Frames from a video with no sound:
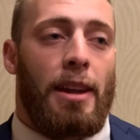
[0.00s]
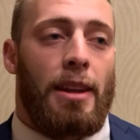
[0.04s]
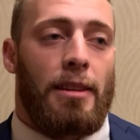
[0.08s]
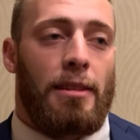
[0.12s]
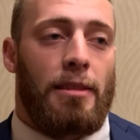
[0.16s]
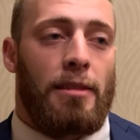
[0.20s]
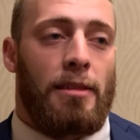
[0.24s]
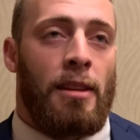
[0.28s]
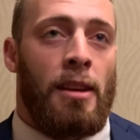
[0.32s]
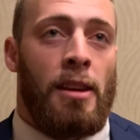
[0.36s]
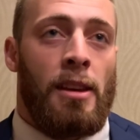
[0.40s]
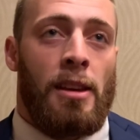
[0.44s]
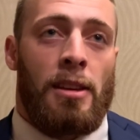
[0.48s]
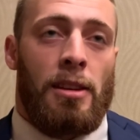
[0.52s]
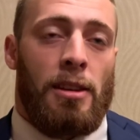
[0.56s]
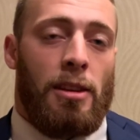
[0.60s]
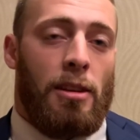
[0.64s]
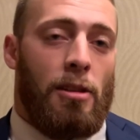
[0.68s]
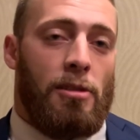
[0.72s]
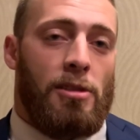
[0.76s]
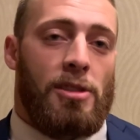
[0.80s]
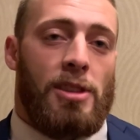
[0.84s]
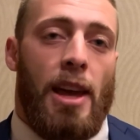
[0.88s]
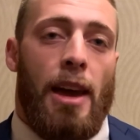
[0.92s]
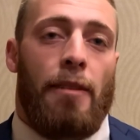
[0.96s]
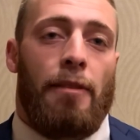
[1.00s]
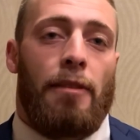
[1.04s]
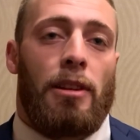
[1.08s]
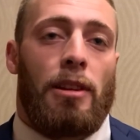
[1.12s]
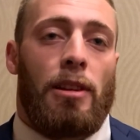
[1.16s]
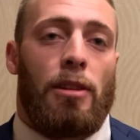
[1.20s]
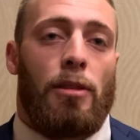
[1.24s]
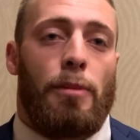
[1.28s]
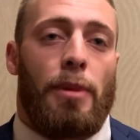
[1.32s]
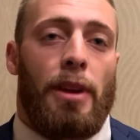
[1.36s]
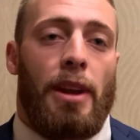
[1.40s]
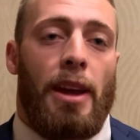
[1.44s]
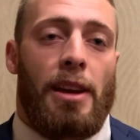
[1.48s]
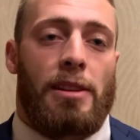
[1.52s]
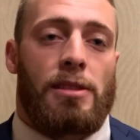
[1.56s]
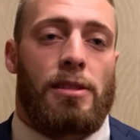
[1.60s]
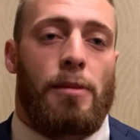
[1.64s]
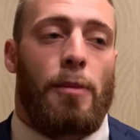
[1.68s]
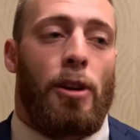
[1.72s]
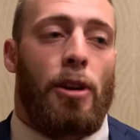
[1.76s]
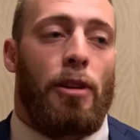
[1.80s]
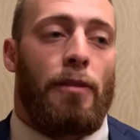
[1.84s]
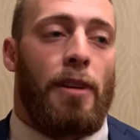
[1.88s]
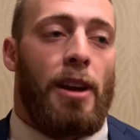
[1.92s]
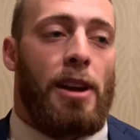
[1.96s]
And, you know, just having a little bit of extra
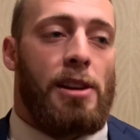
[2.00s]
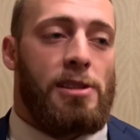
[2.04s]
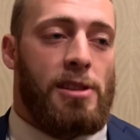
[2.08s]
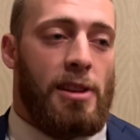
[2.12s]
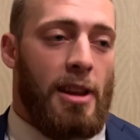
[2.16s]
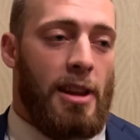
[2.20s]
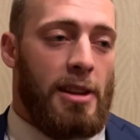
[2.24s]
motivation.